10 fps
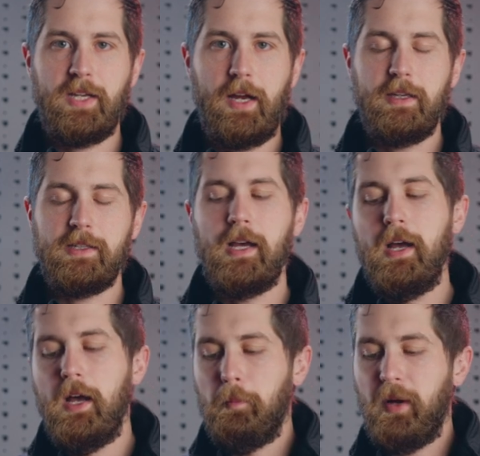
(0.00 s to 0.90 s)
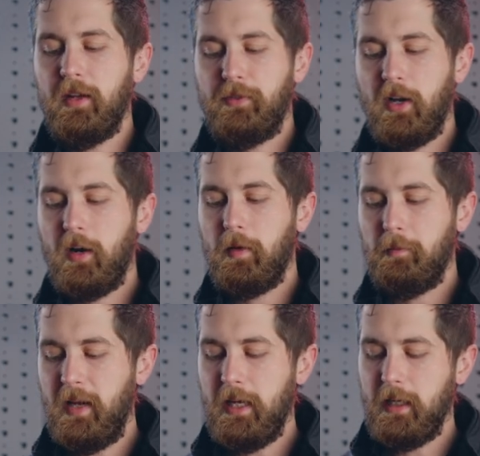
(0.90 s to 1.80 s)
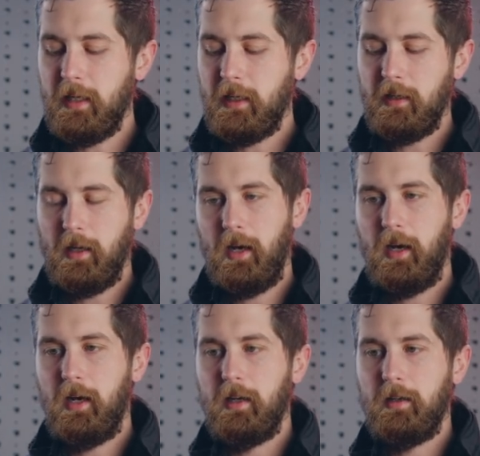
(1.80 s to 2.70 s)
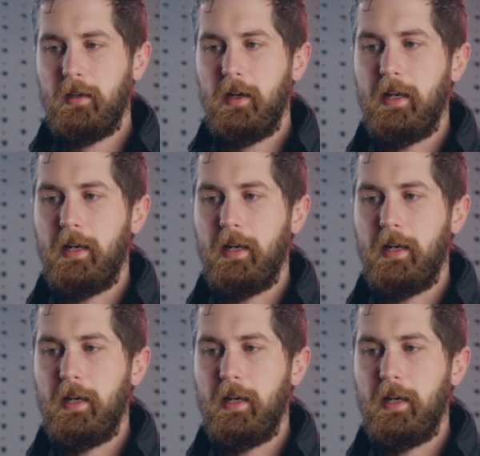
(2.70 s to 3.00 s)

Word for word: seconds. But if they're making uh,